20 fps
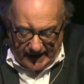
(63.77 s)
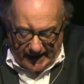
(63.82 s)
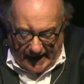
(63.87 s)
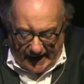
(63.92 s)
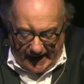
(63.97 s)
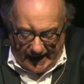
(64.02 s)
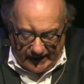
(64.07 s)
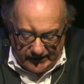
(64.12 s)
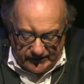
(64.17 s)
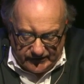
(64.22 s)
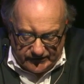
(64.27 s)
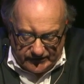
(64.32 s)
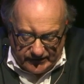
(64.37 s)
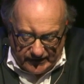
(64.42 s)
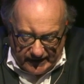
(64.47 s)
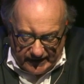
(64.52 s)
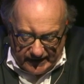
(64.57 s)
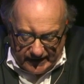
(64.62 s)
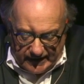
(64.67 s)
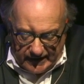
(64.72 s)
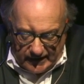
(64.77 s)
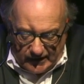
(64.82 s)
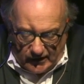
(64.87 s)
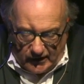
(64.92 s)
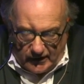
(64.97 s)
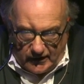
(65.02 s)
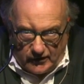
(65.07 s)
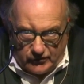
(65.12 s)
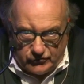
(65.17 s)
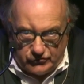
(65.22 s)
and
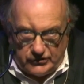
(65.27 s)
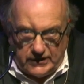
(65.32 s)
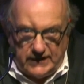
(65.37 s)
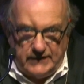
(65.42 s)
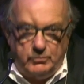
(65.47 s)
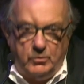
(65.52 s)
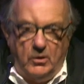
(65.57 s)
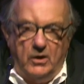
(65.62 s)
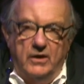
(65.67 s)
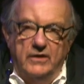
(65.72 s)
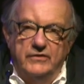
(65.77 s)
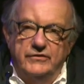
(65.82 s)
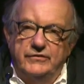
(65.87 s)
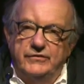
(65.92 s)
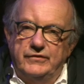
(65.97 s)
she was,